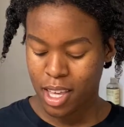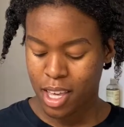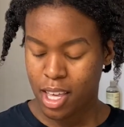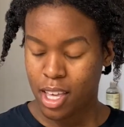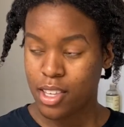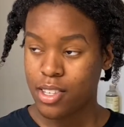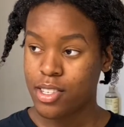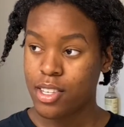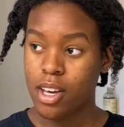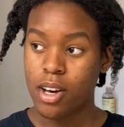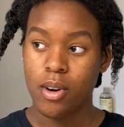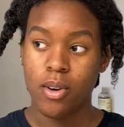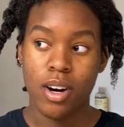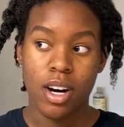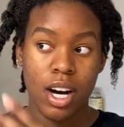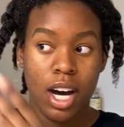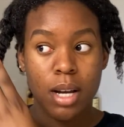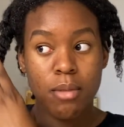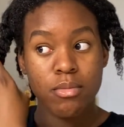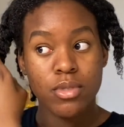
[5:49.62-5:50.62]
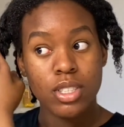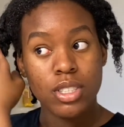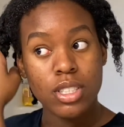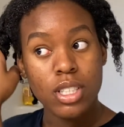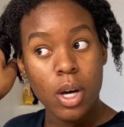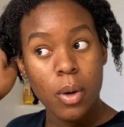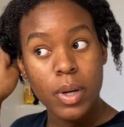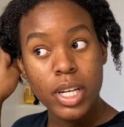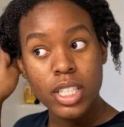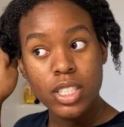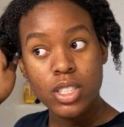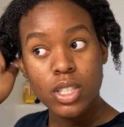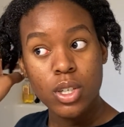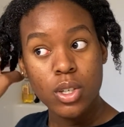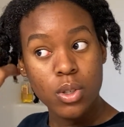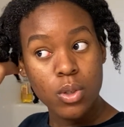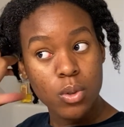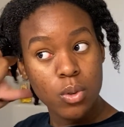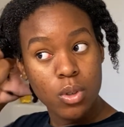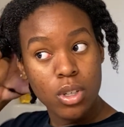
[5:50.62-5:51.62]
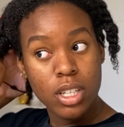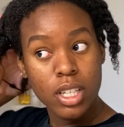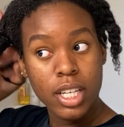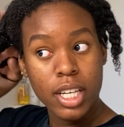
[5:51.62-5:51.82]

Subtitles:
so I'm just going to